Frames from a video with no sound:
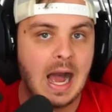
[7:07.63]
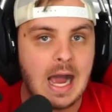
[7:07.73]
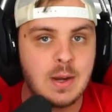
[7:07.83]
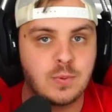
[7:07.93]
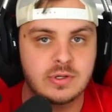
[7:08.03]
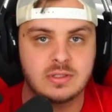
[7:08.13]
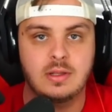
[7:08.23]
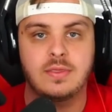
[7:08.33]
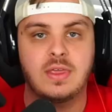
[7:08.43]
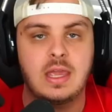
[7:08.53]
I
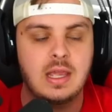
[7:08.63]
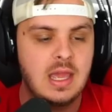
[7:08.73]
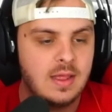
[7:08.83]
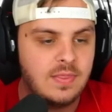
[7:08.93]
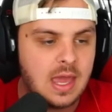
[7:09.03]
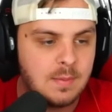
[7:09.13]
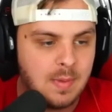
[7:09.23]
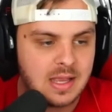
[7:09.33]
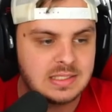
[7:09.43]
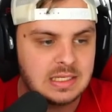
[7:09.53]
personally think that
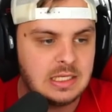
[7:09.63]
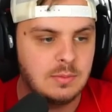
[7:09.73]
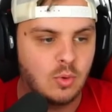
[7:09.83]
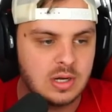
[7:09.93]
mouse and keyboard